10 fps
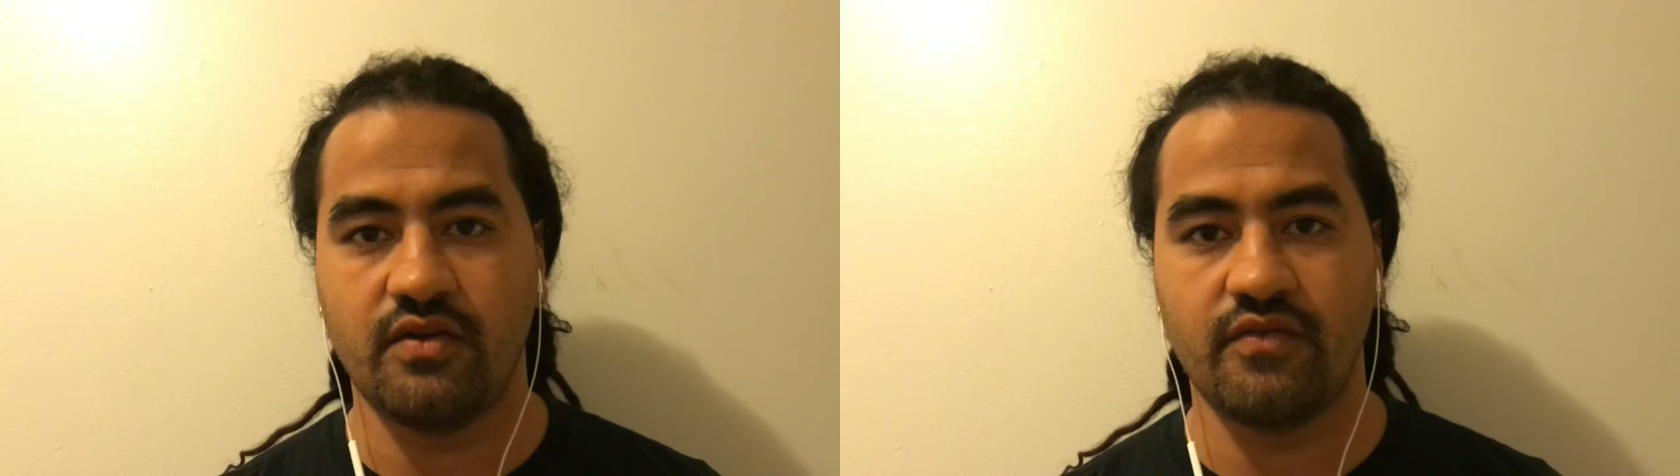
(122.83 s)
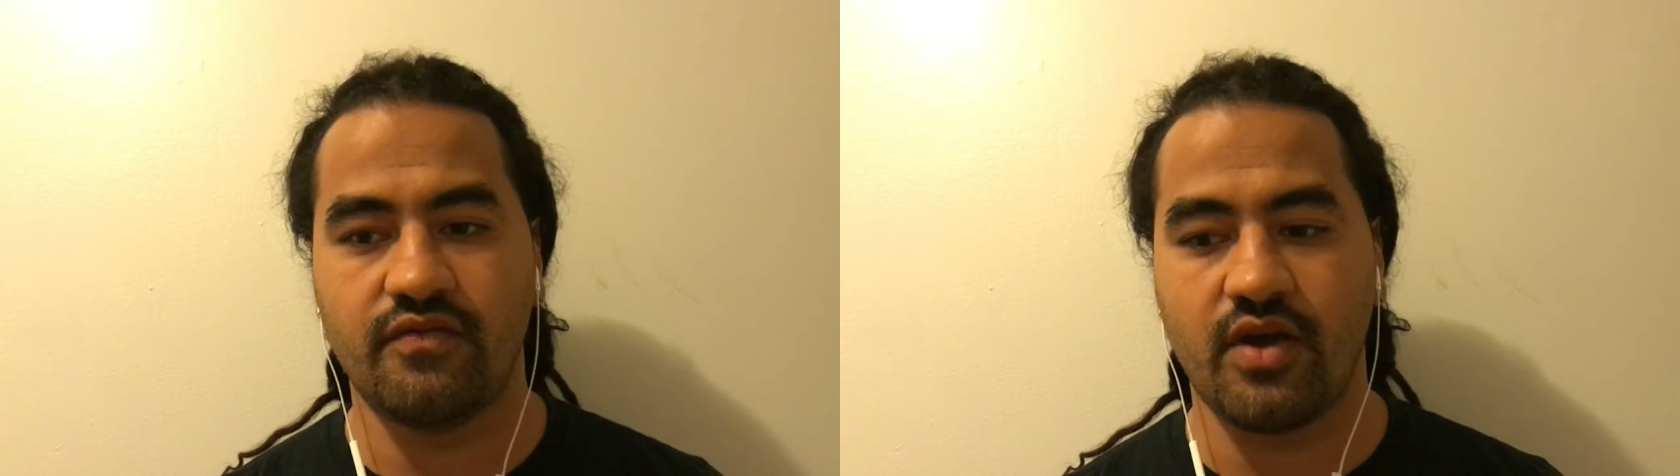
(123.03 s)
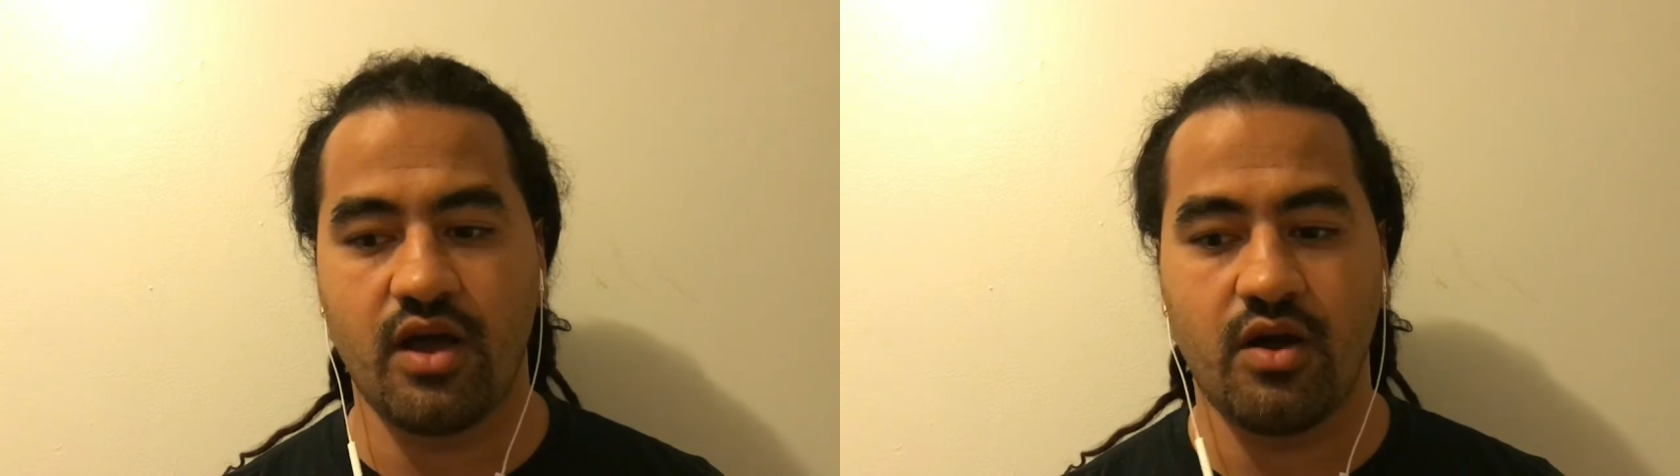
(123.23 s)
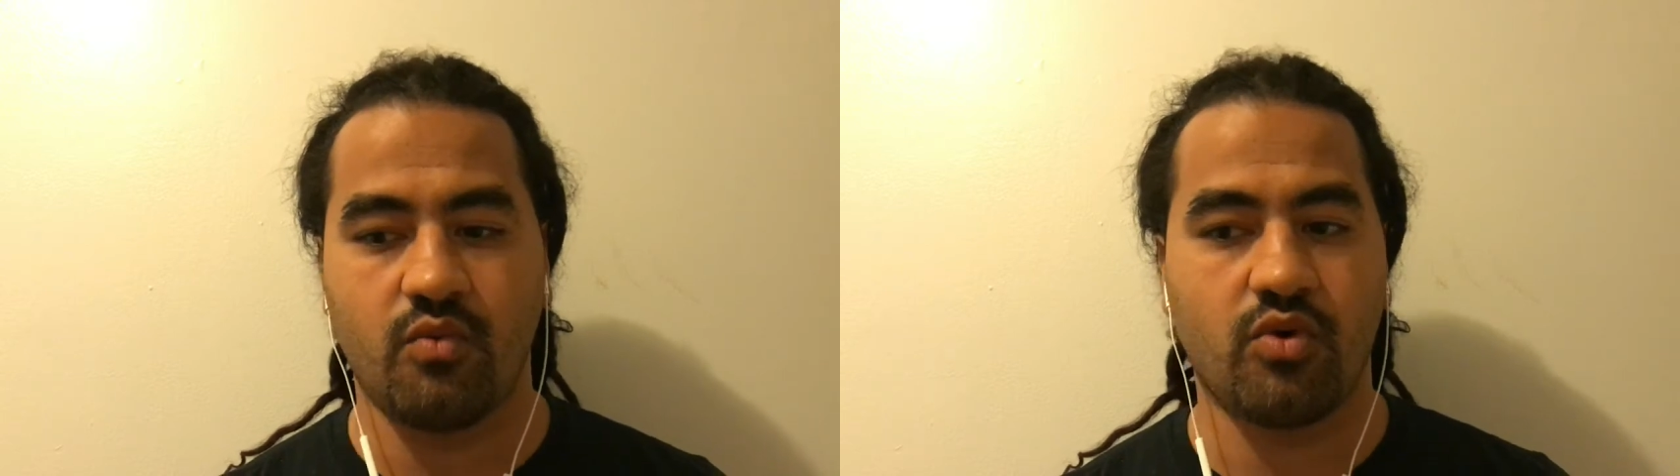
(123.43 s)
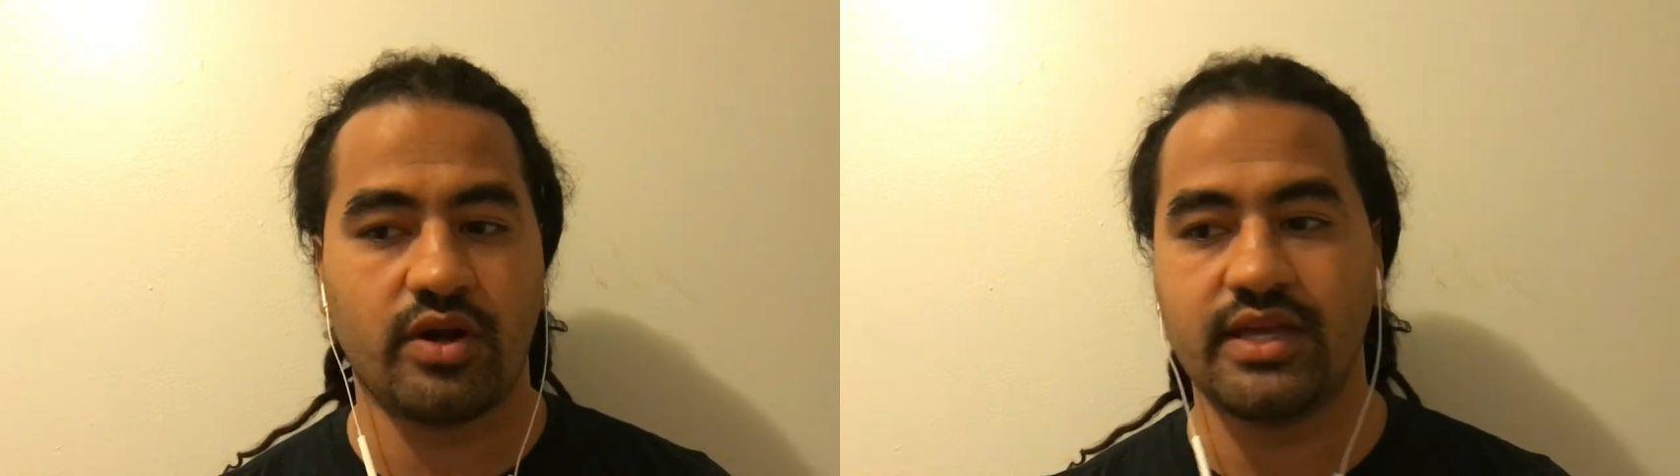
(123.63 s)
of
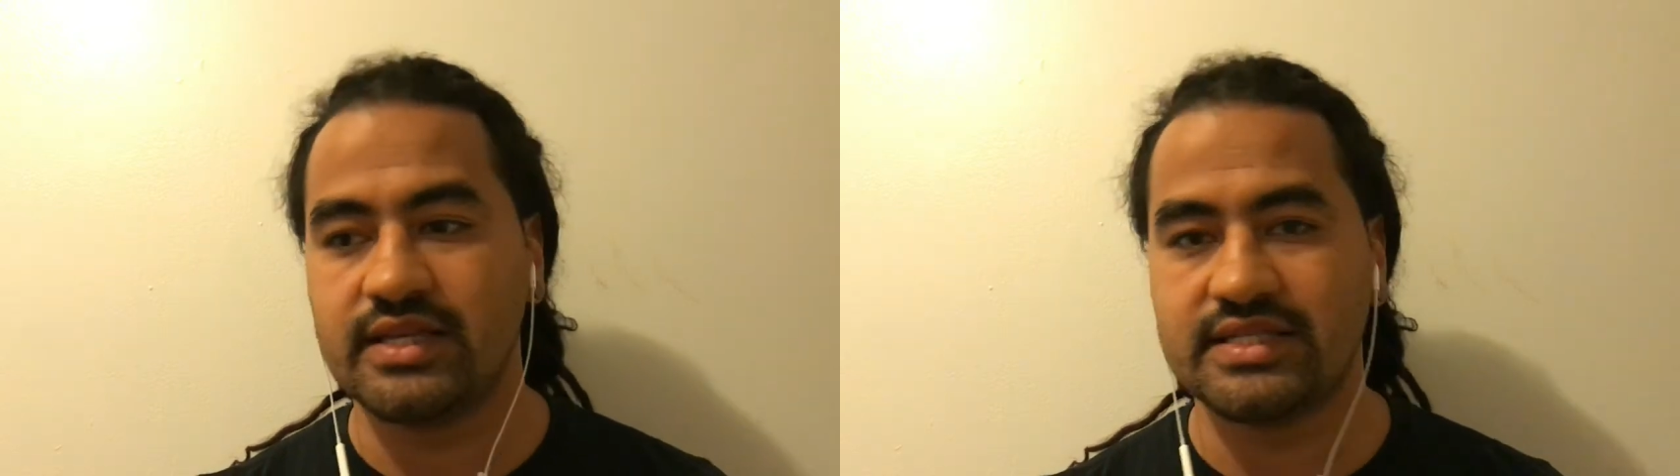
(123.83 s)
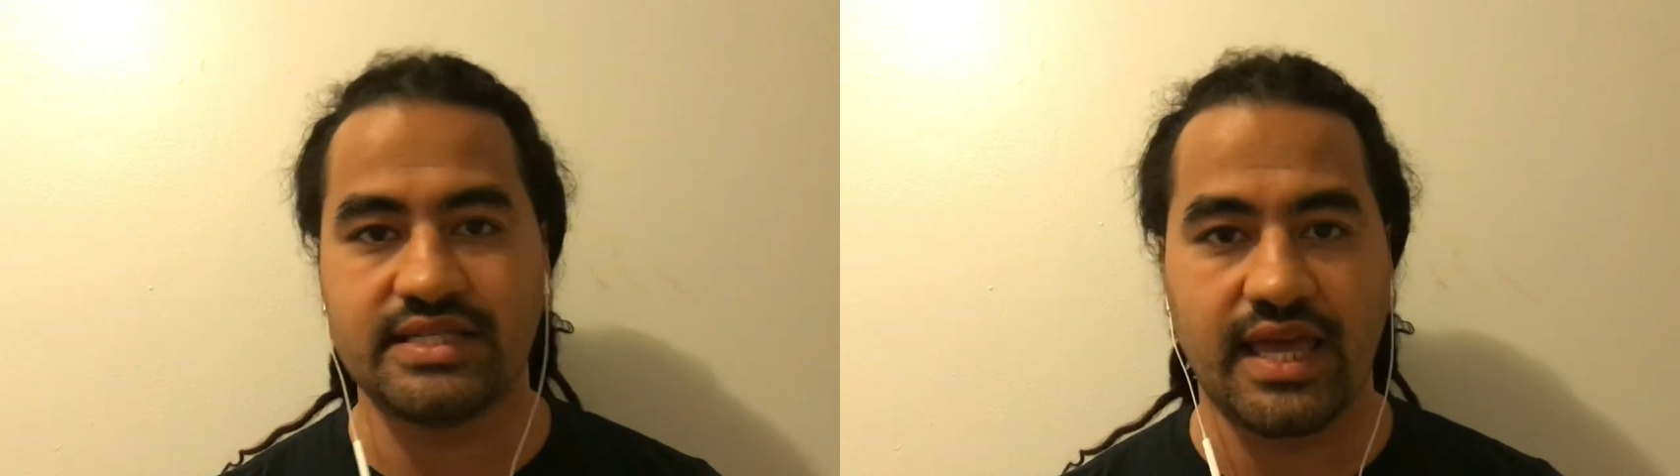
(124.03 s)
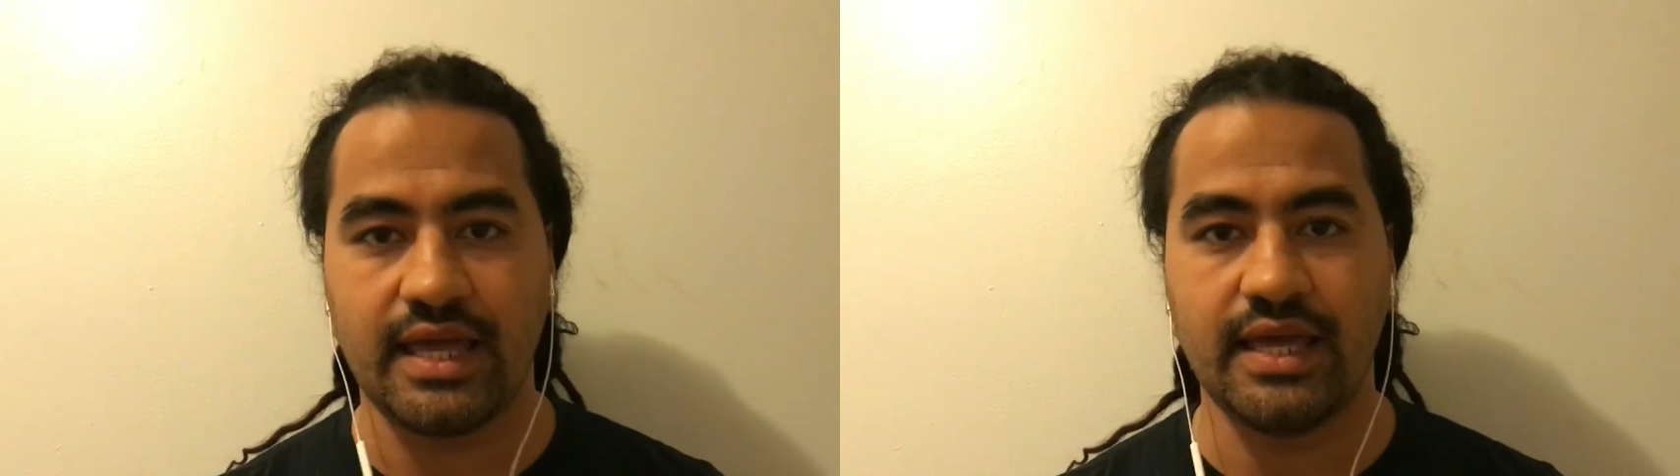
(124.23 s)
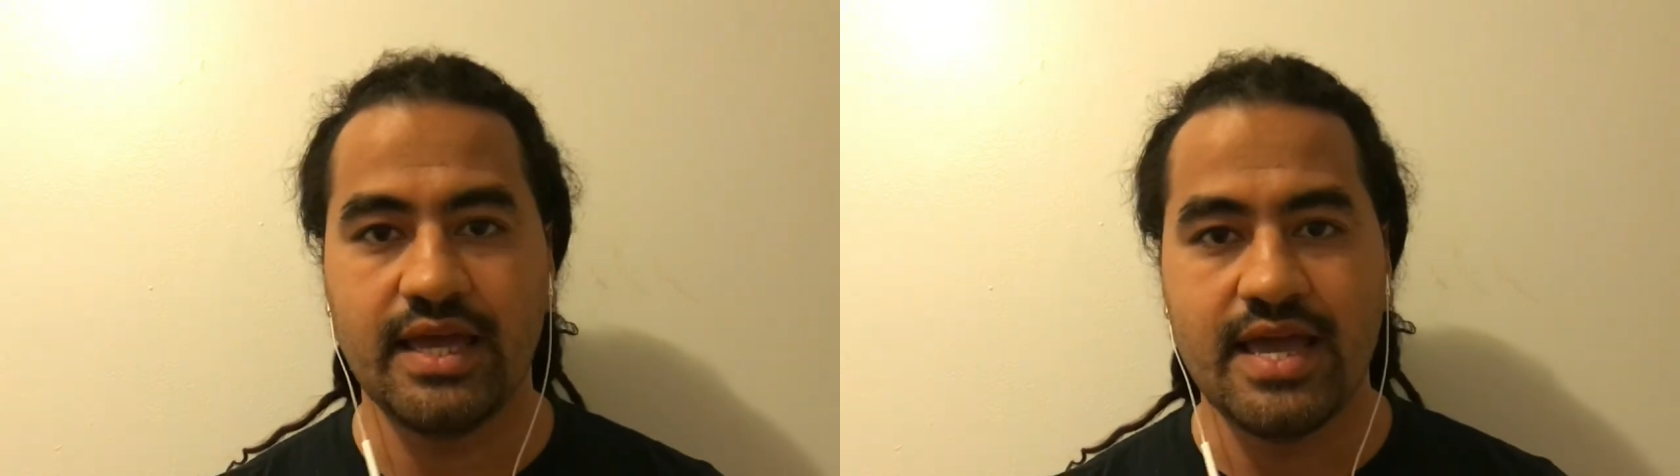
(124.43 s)
working state,